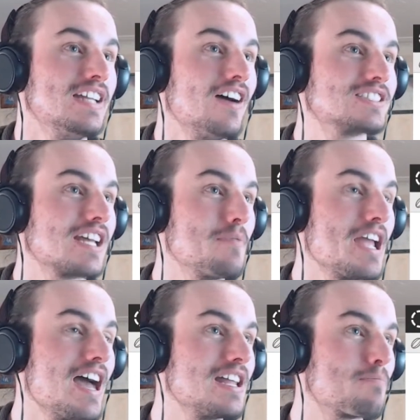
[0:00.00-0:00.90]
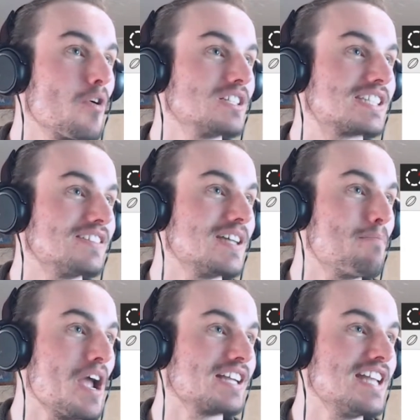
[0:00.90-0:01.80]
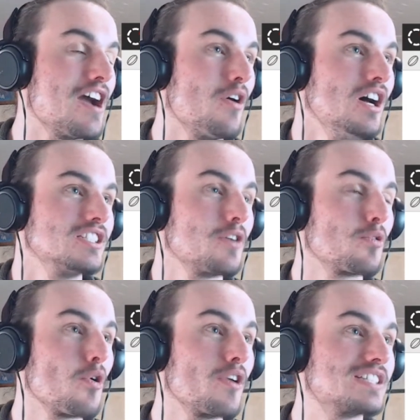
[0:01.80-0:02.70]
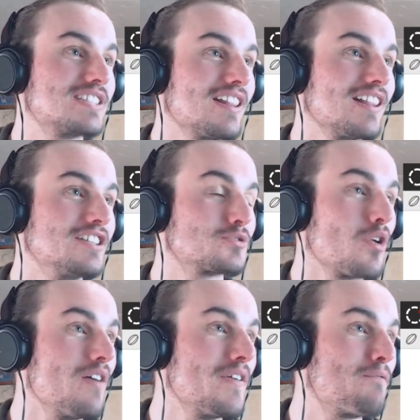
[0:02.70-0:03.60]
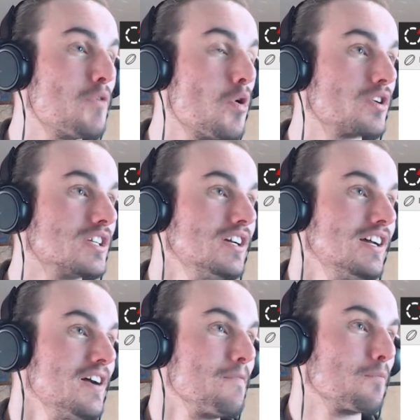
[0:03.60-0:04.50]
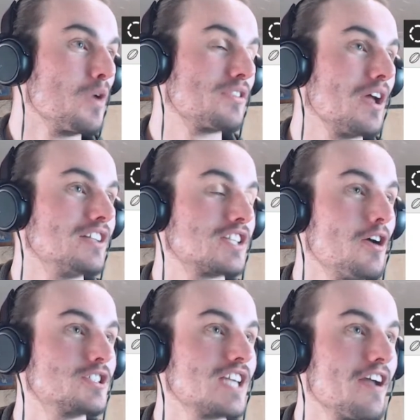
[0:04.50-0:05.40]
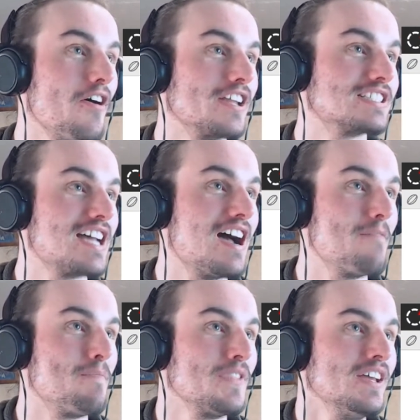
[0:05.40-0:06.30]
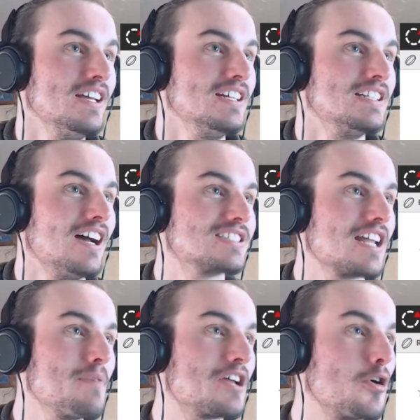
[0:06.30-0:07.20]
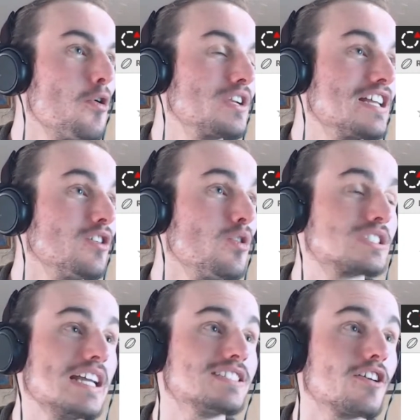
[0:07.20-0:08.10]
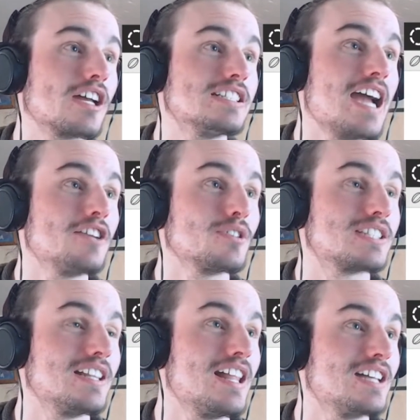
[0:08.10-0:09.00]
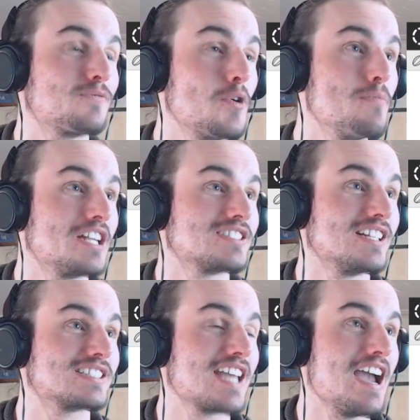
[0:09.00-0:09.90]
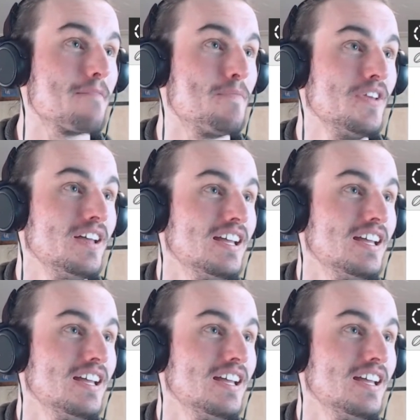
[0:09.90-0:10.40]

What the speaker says: Now it's going to be Ali Price, gives it back now to Rory Sullivan driving forward with a Toje on his arm. Now it's going to be Courtney Laws. He's looking dangerous in the last few minutes of this game.